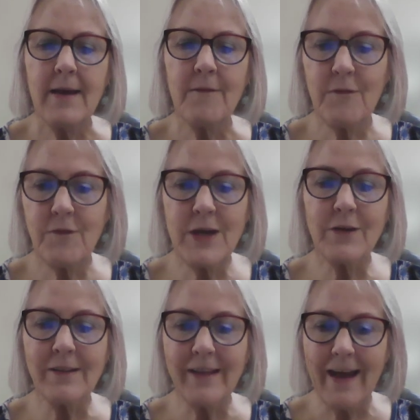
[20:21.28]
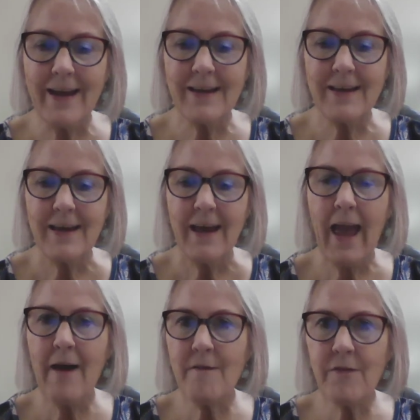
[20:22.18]
feel like
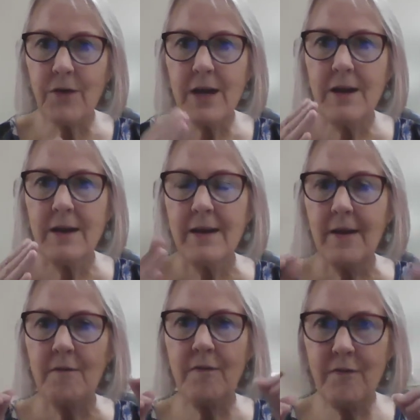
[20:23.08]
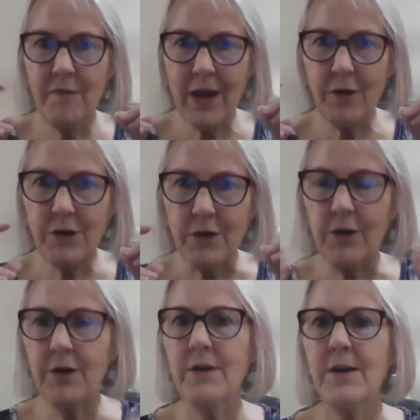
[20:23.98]
every
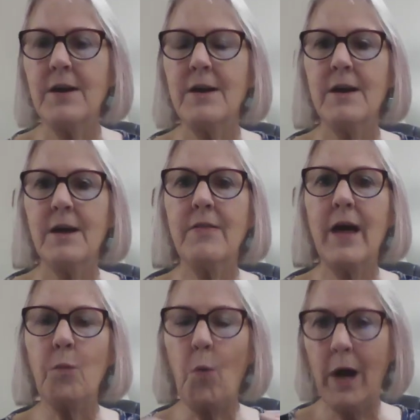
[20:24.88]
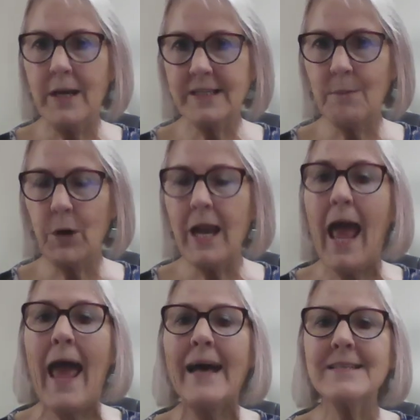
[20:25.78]
failure that someone
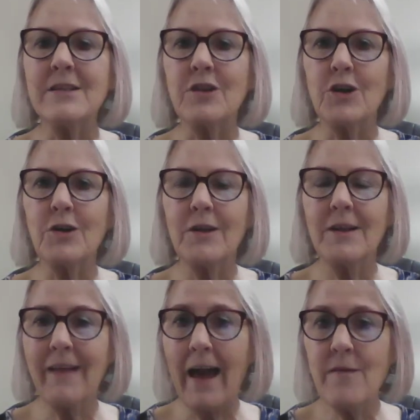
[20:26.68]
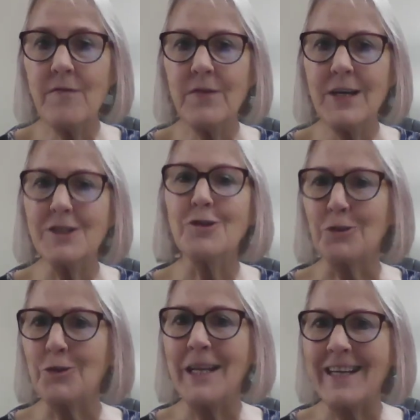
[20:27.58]
has in their life is a
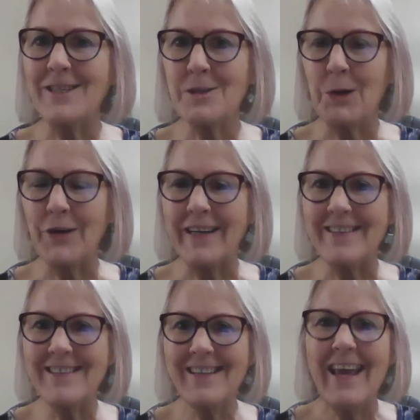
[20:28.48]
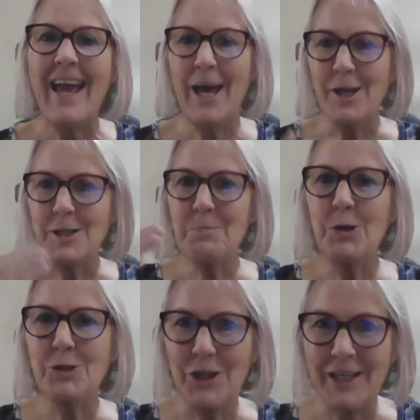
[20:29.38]
learning experience, and it's
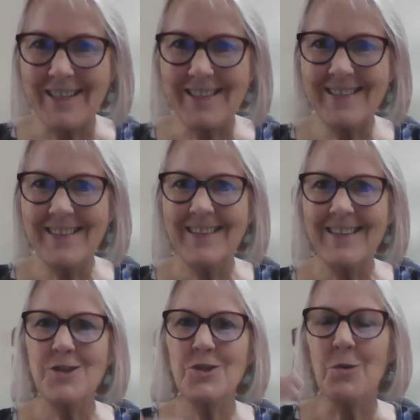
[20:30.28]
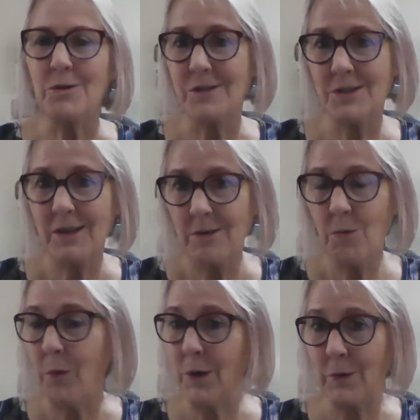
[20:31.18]
pushing us towards
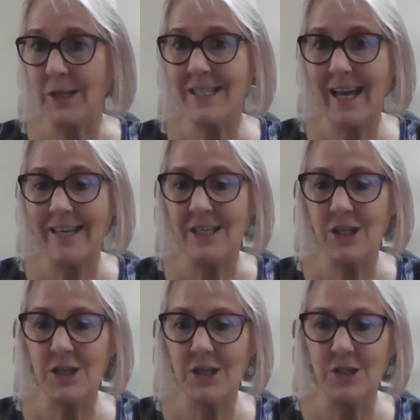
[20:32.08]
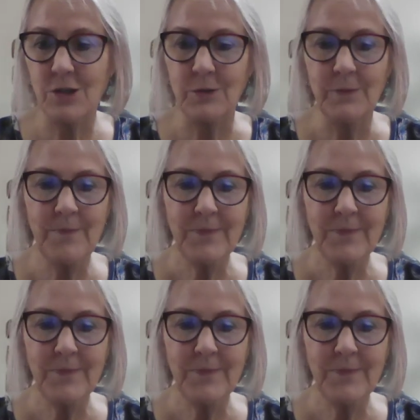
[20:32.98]
what we were intended to do.